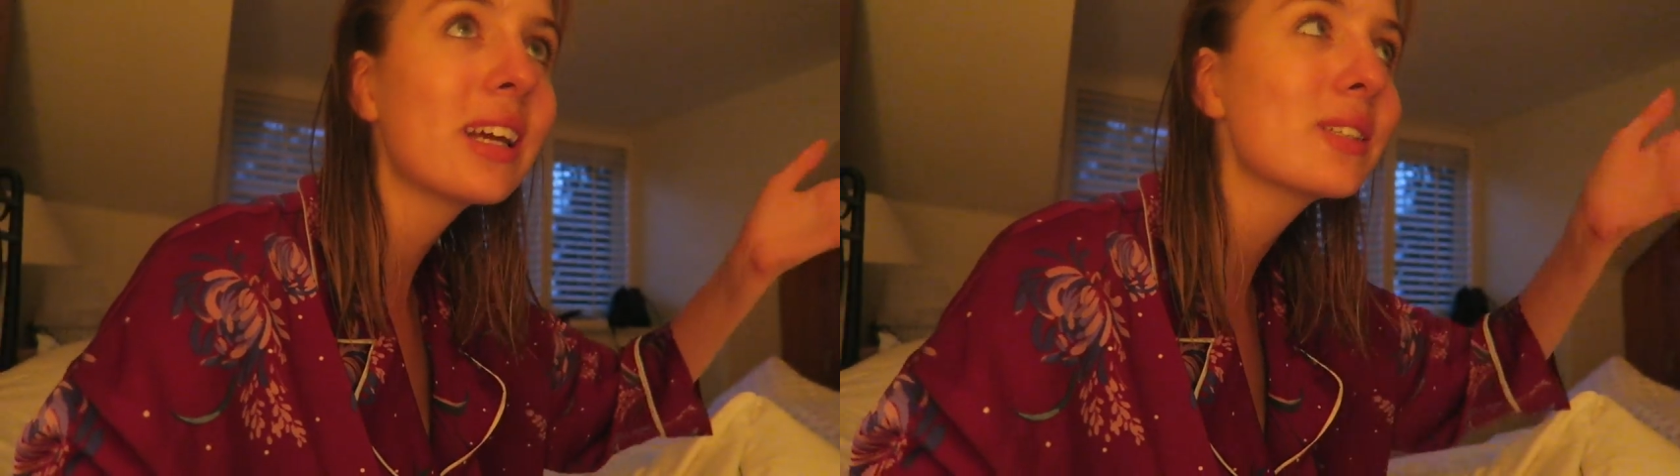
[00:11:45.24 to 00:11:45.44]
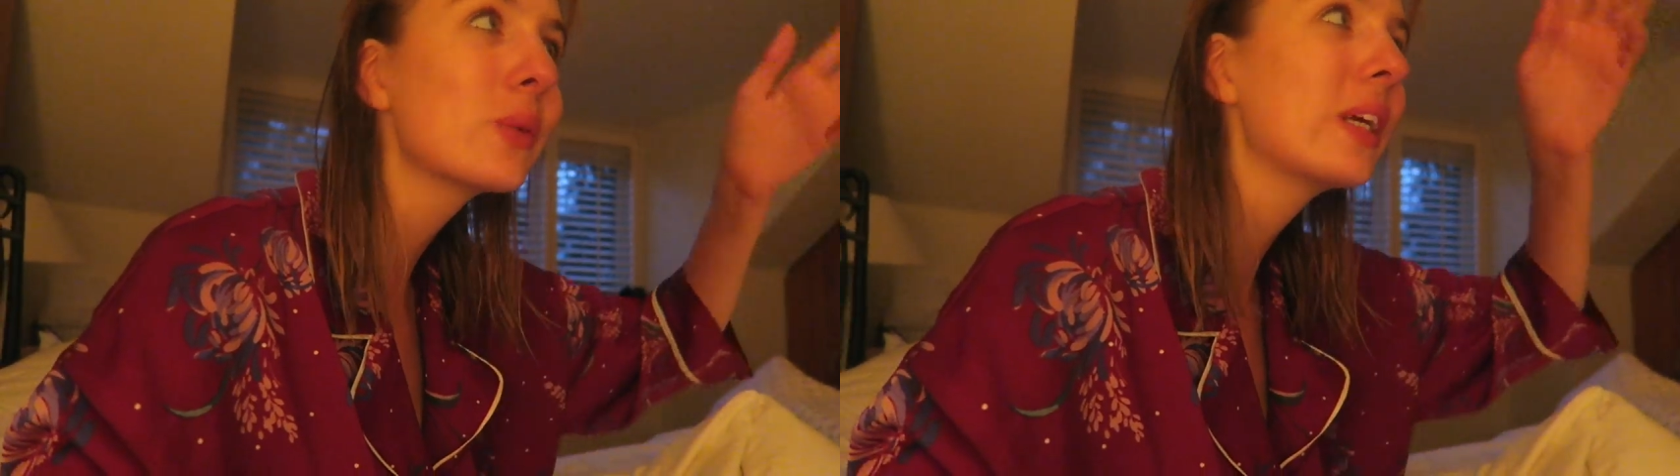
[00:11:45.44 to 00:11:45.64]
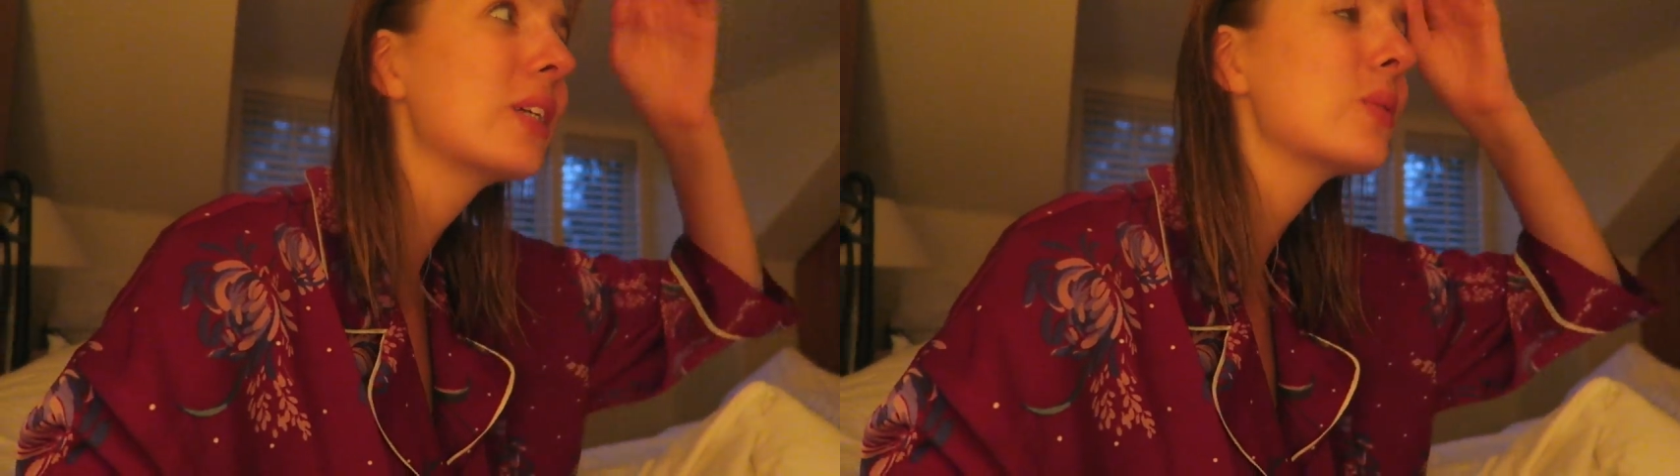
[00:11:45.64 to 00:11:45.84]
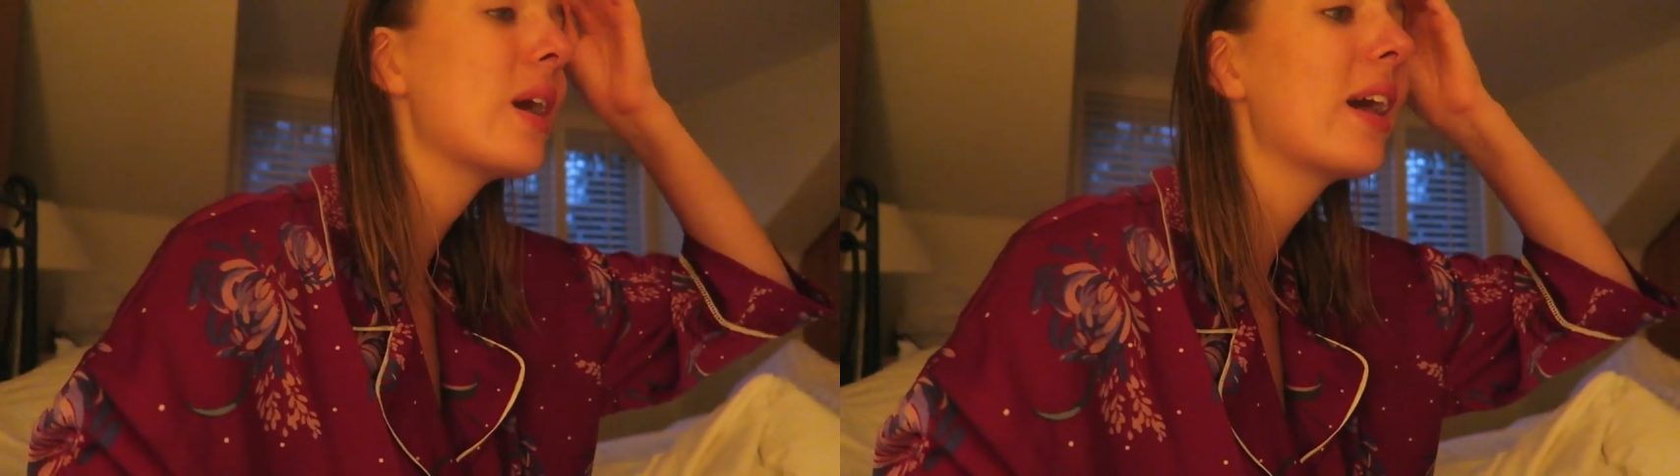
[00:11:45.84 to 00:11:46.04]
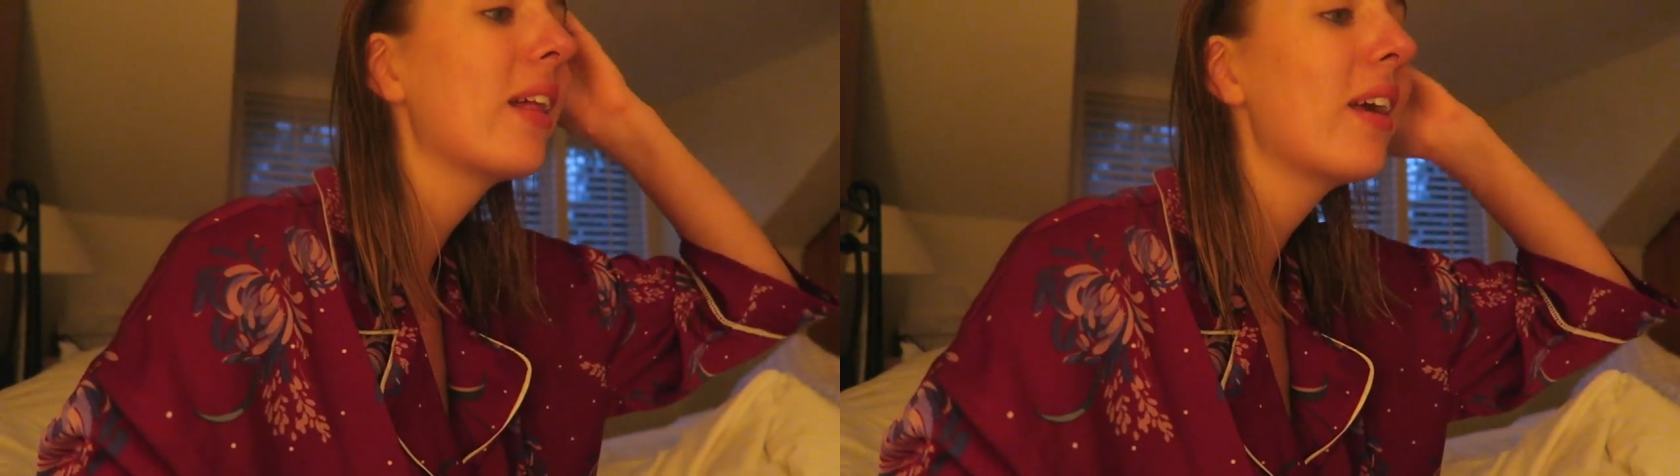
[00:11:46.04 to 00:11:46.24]
next week as
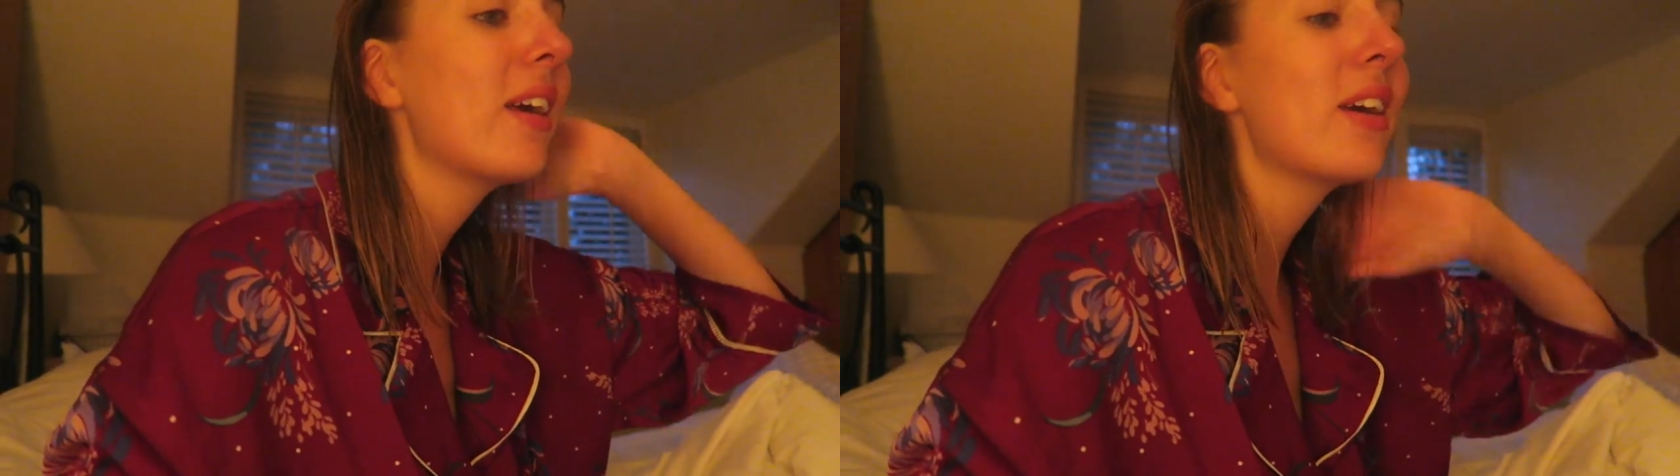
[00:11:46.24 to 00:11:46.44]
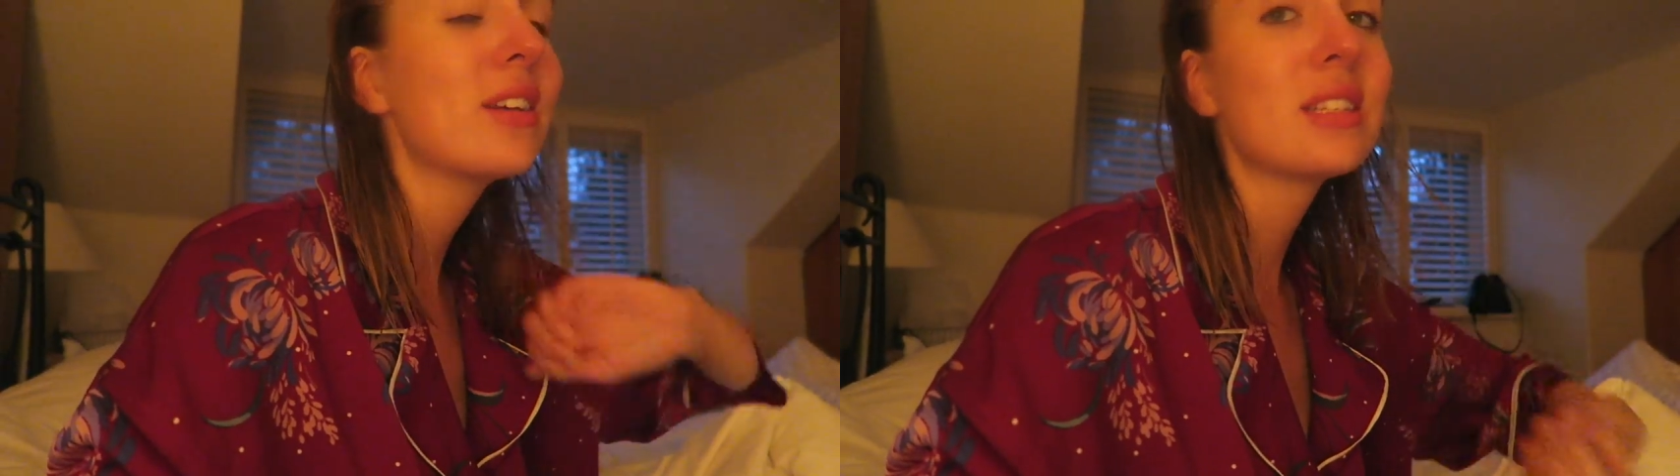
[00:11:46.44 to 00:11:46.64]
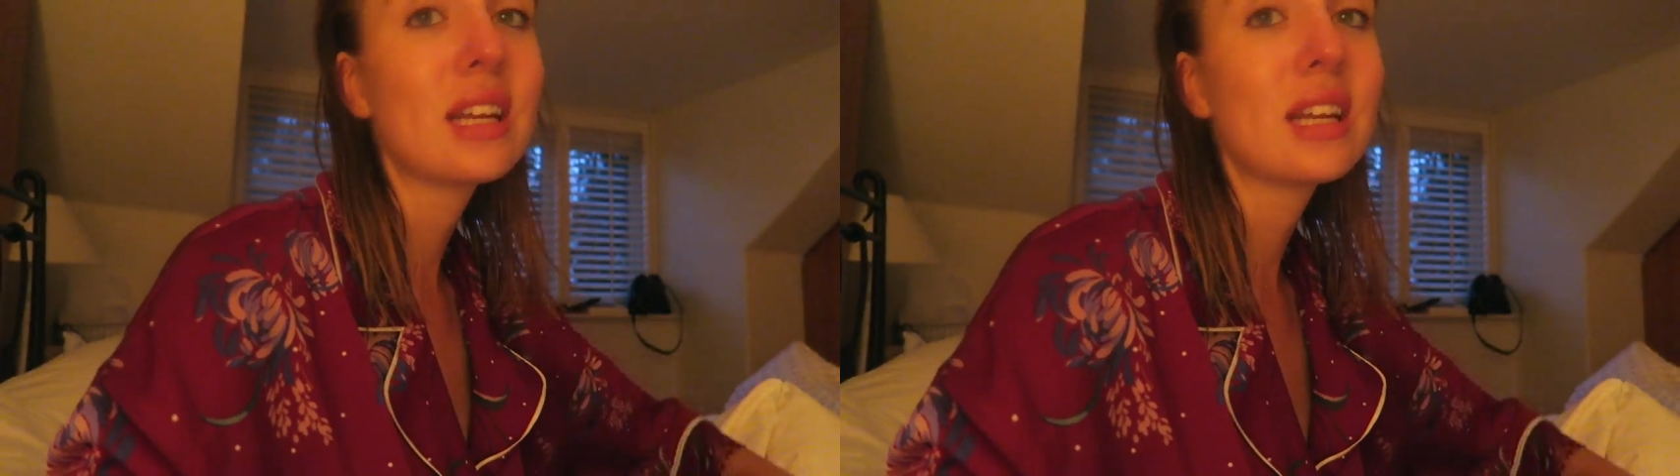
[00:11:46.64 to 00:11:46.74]
well so